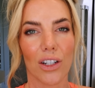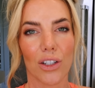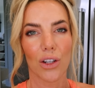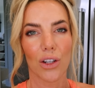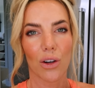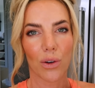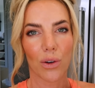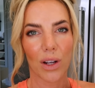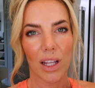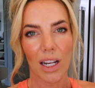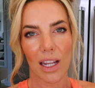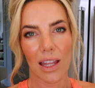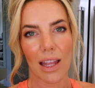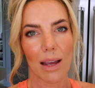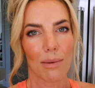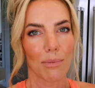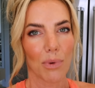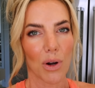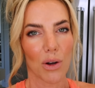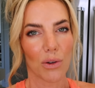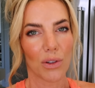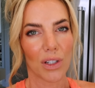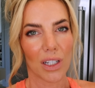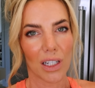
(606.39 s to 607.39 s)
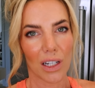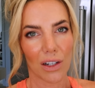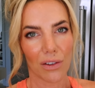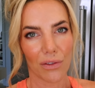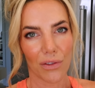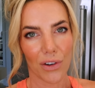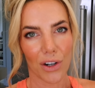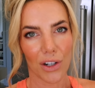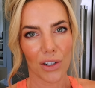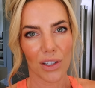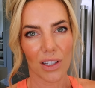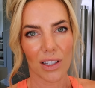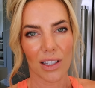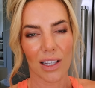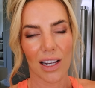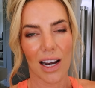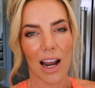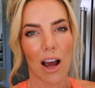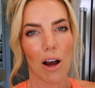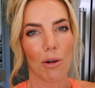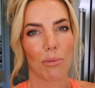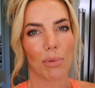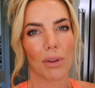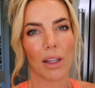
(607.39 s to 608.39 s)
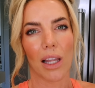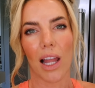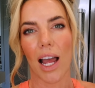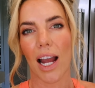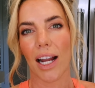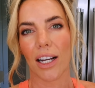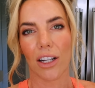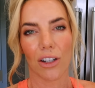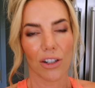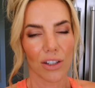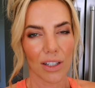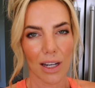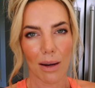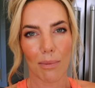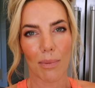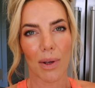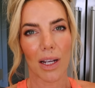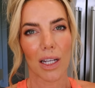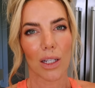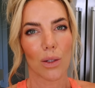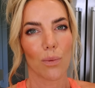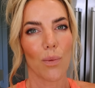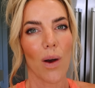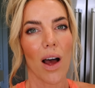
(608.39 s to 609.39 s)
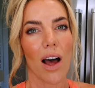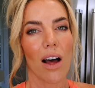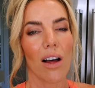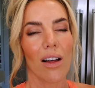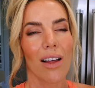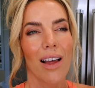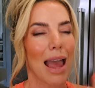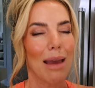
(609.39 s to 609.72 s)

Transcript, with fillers: So getting that protein in first is going to help line your stomach as well